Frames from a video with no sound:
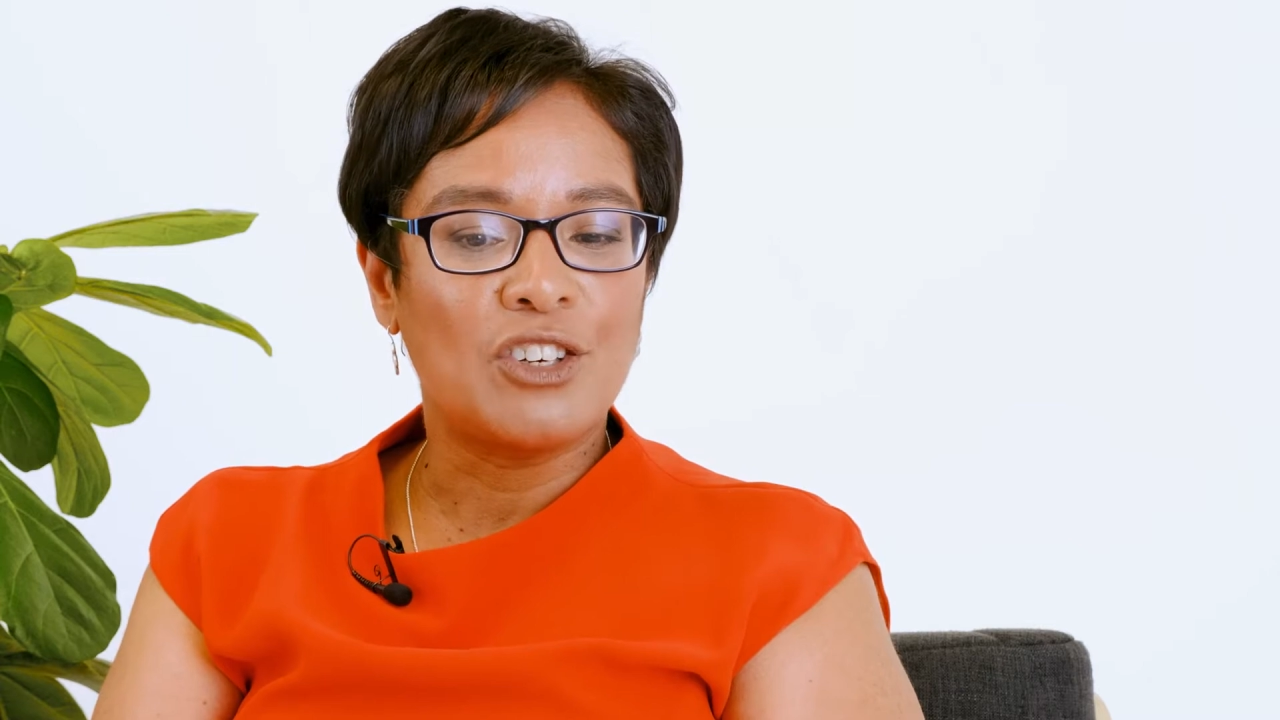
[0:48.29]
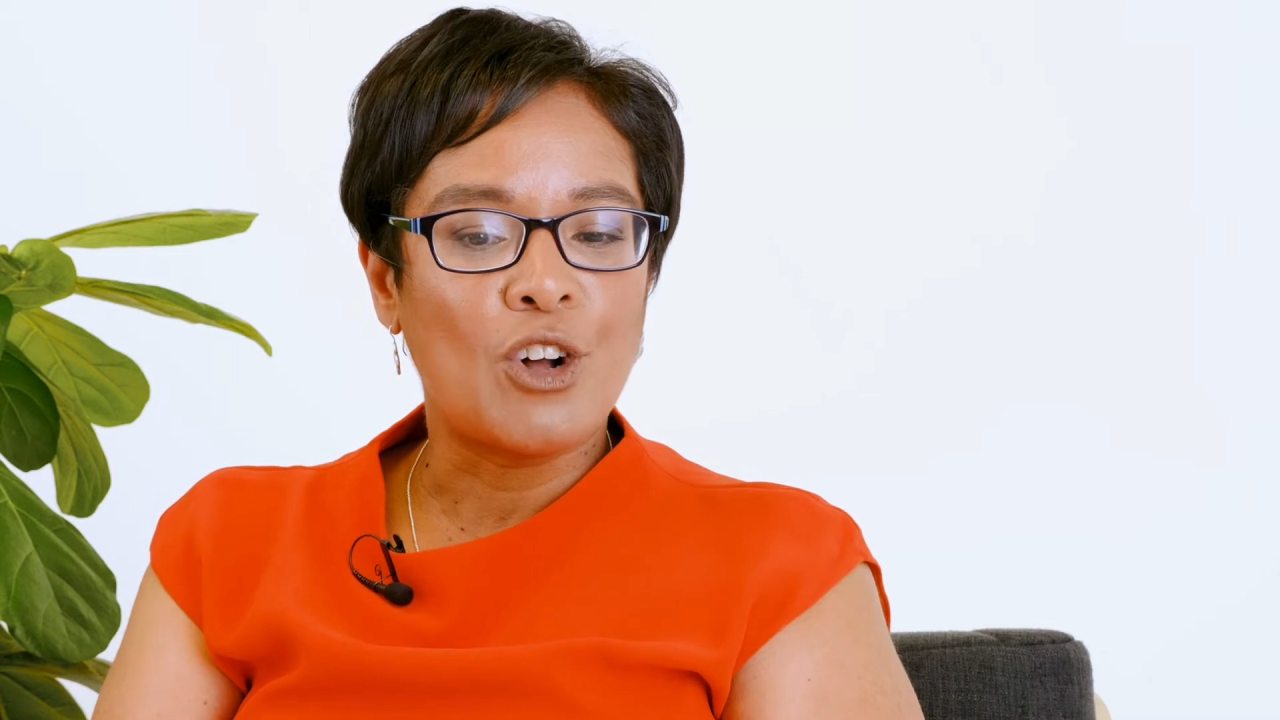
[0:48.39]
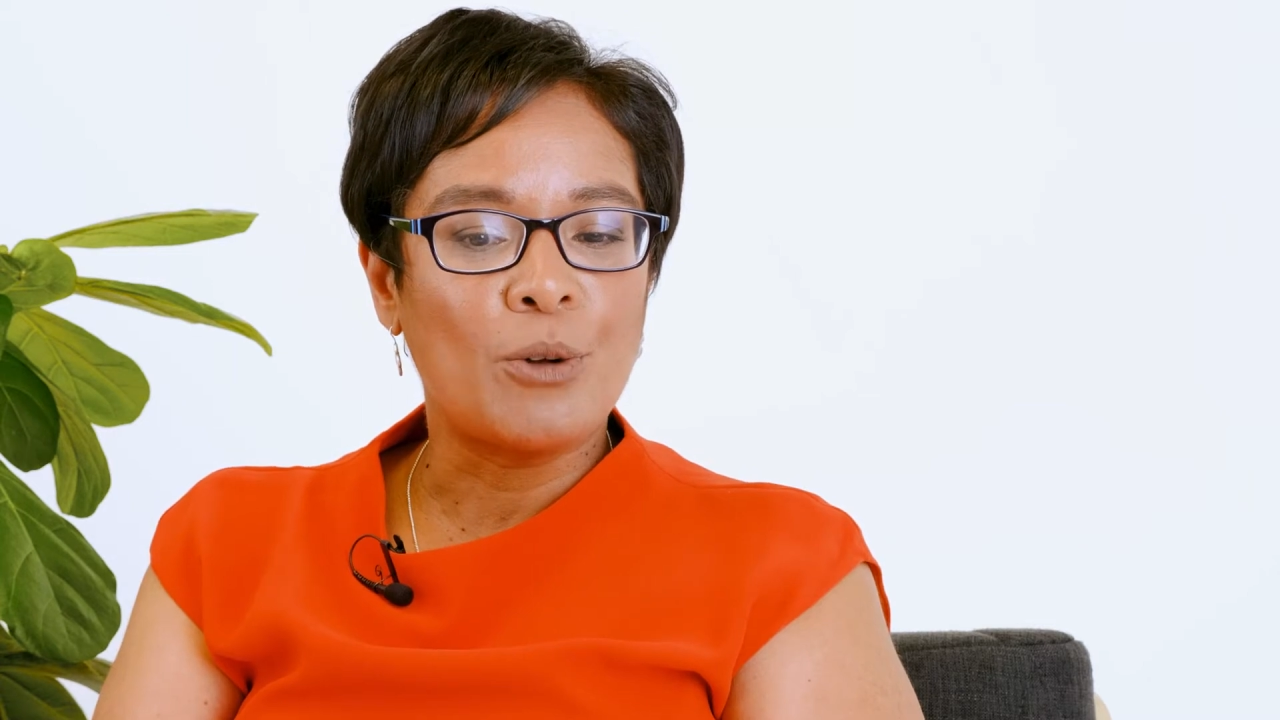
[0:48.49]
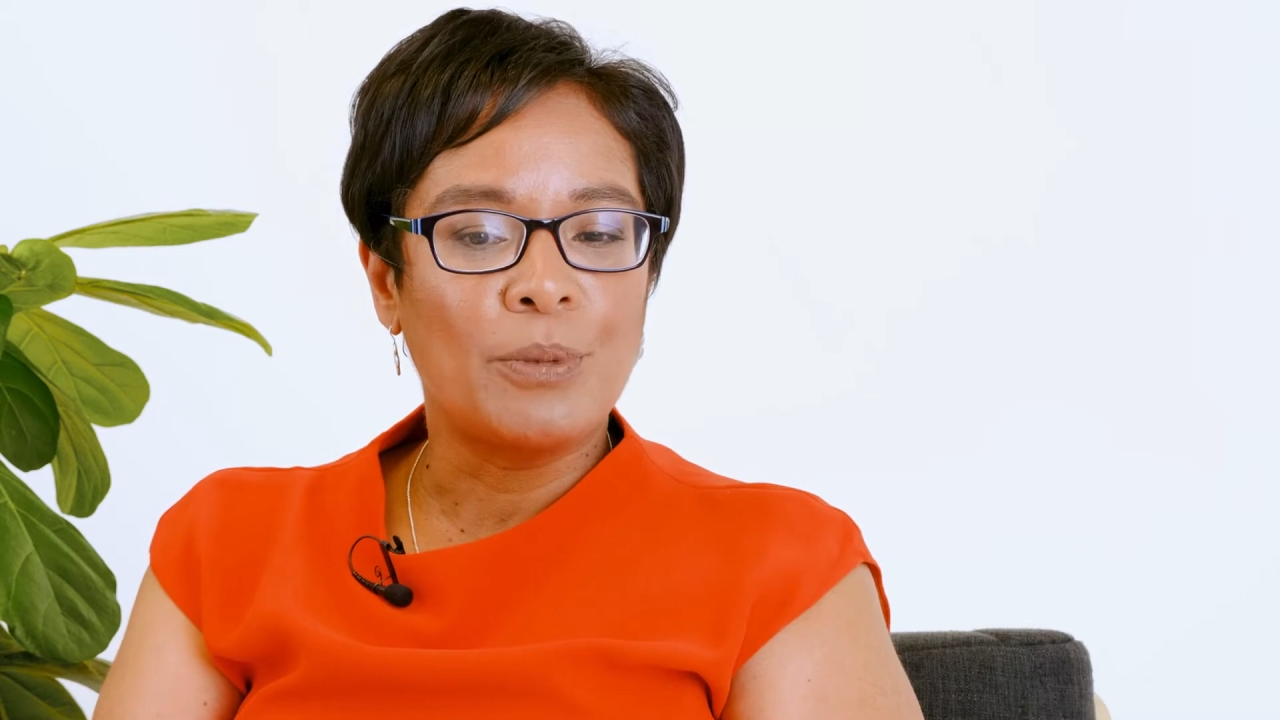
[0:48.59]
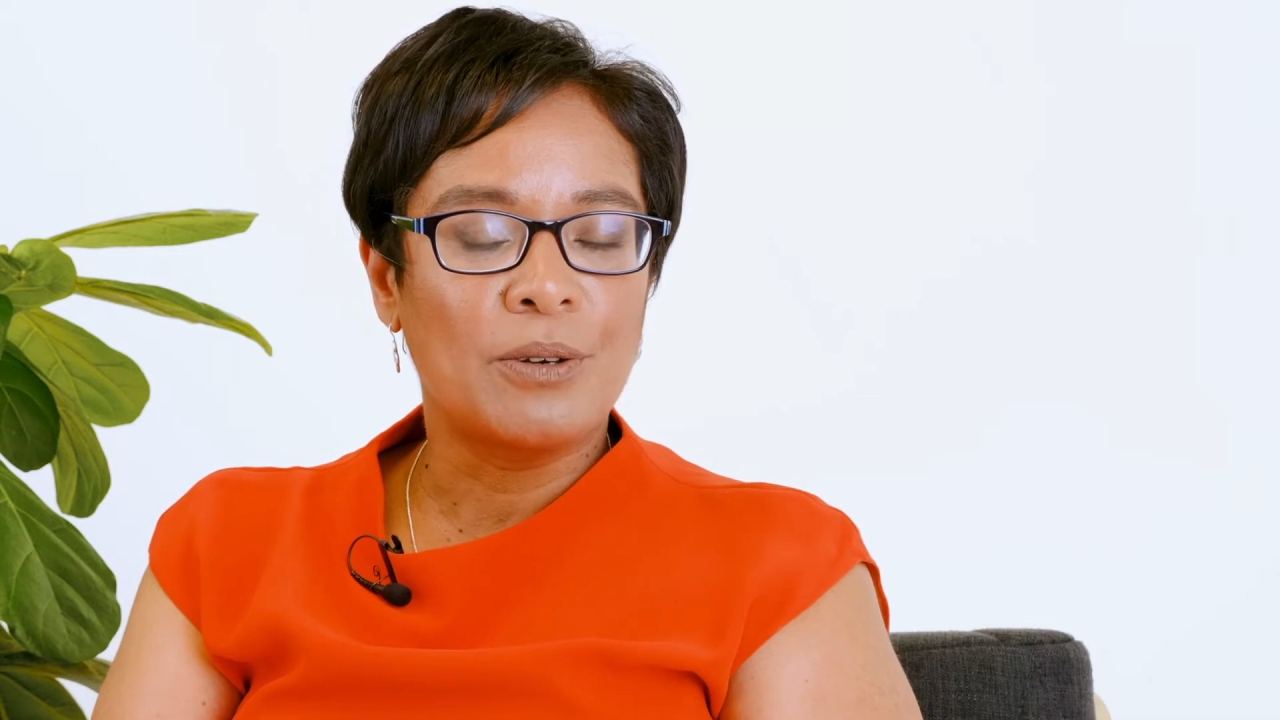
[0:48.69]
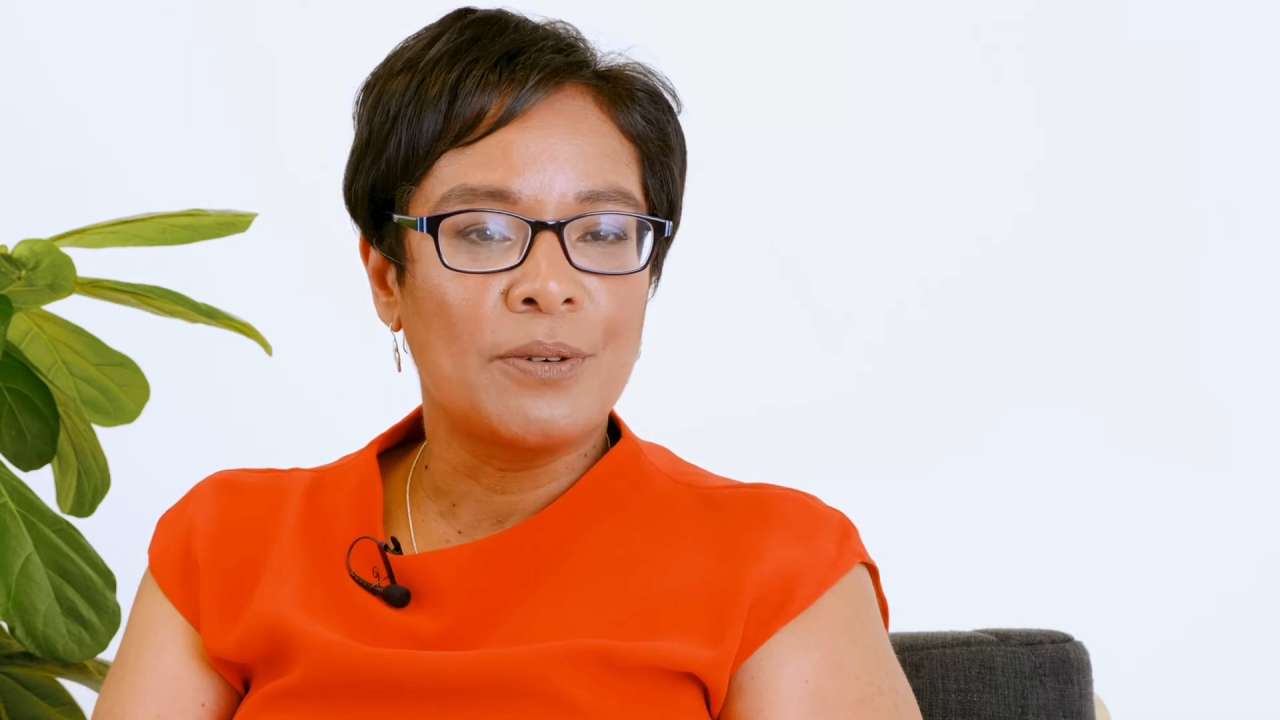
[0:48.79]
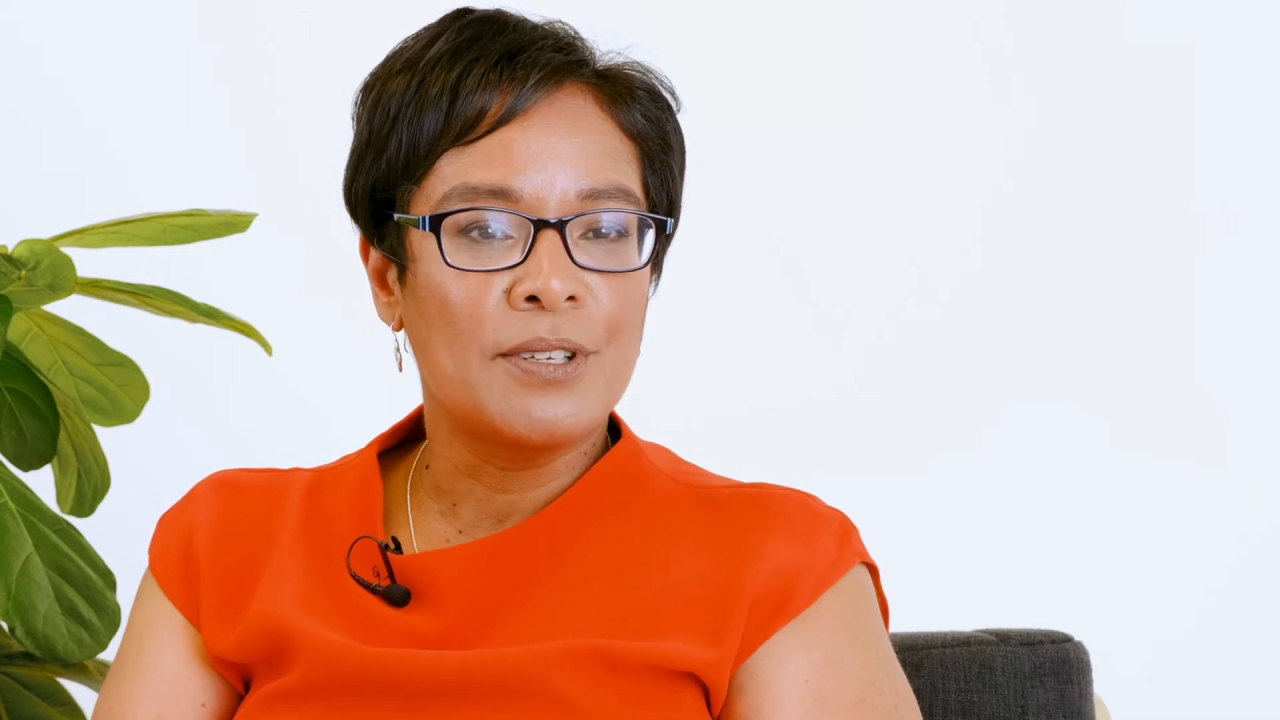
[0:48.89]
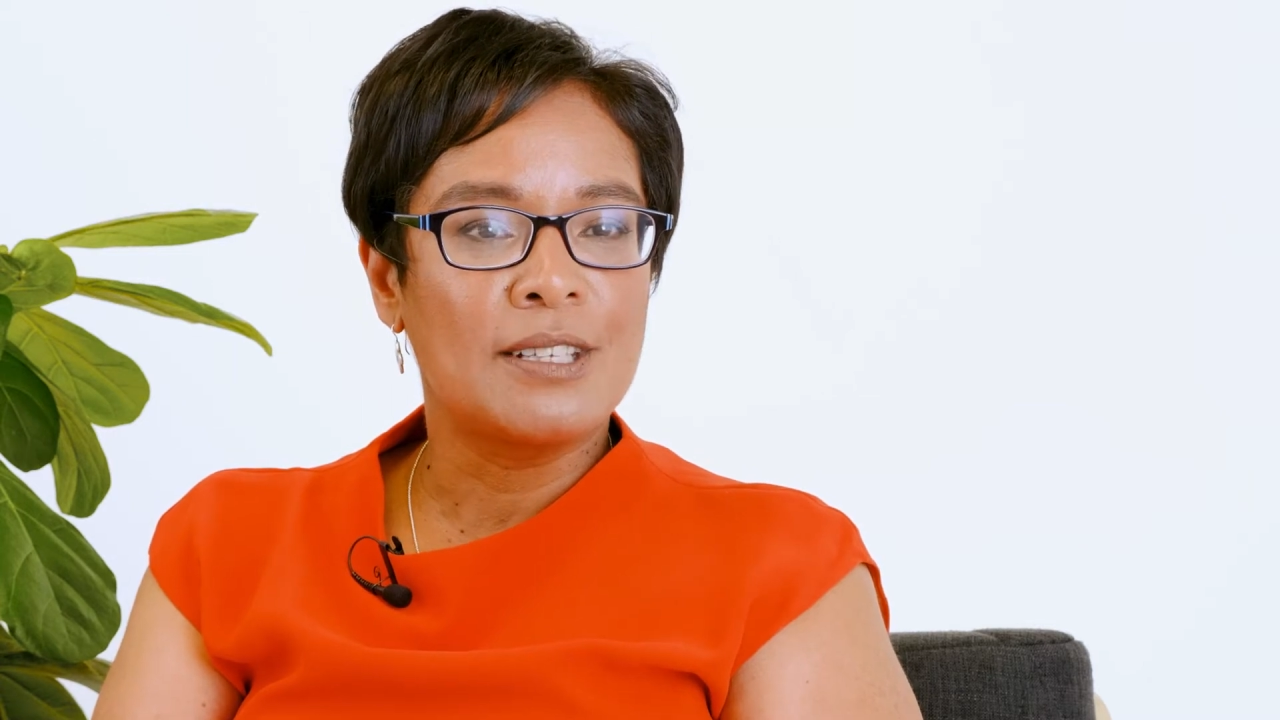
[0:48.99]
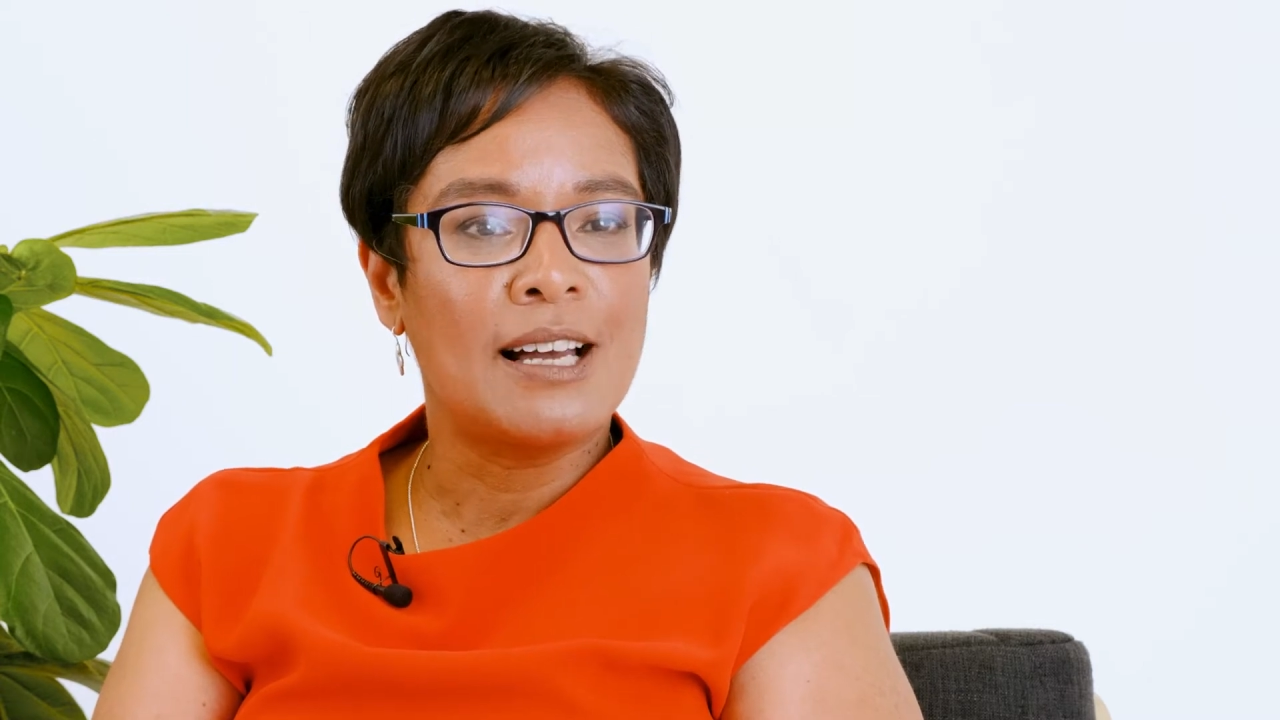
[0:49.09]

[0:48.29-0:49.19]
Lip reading: role because